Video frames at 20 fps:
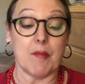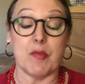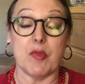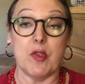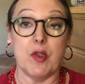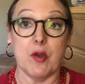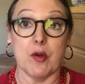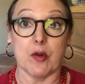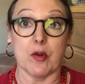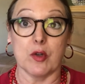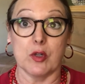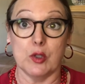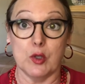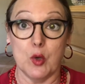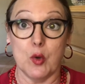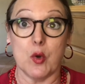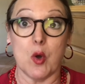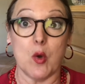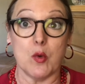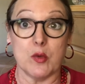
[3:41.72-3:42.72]
your
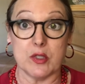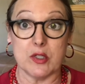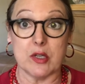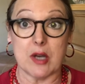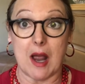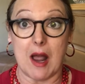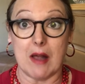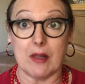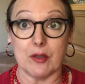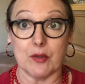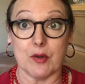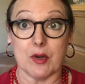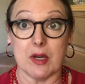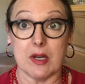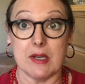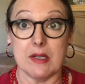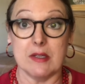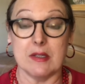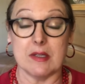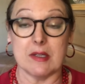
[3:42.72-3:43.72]
glucose
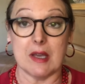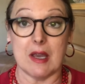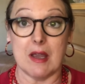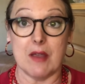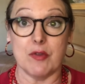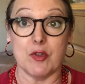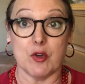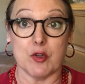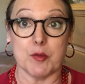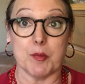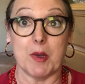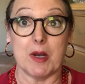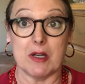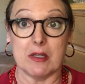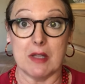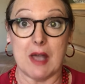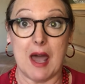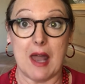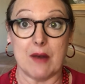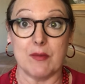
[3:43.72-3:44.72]
tolerance, and there's been a
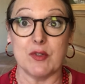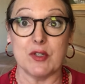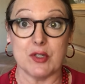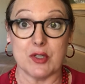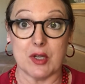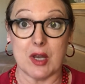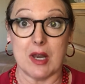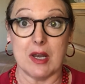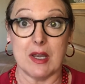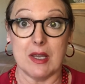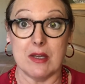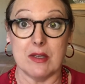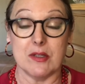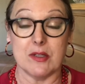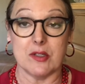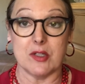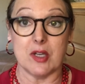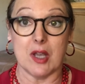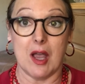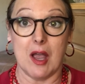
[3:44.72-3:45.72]
lot of studies
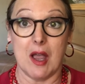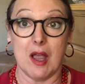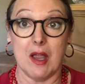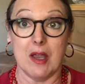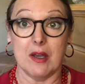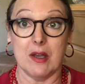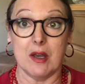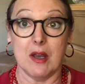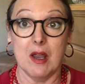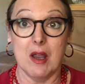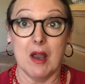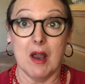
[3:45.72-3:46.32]
done